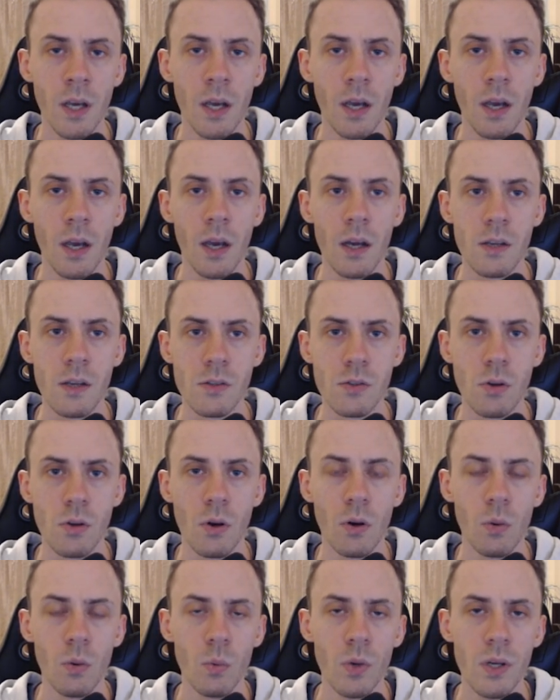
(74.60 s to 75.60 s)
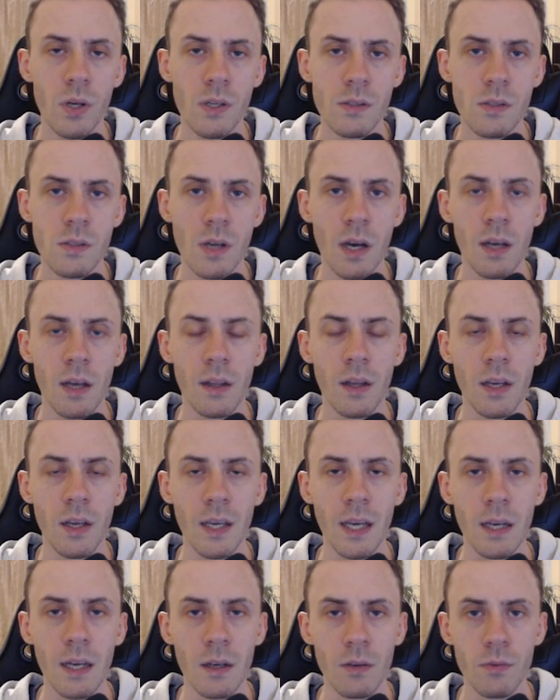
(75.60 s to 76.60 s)
As always, either
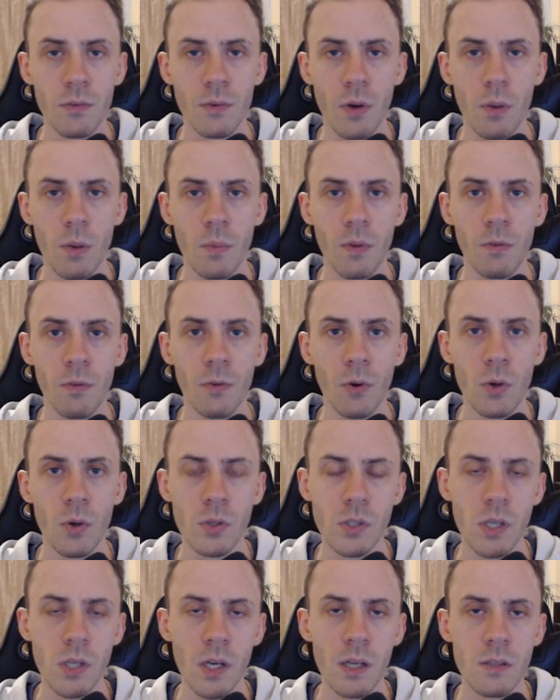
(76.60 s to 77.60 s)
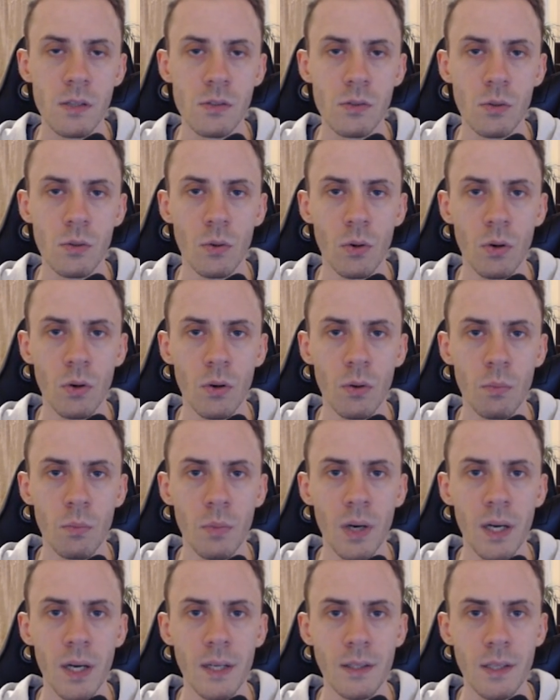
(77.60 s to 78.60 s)
get it from the faucets or
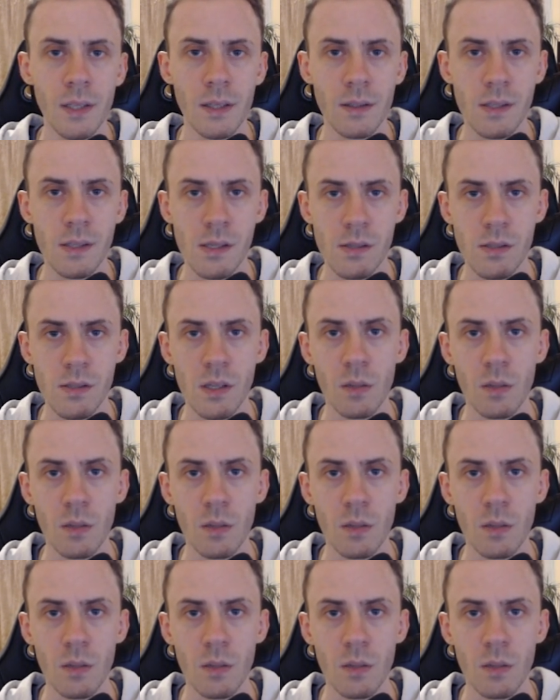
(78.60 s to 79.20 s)
buy it at Testnet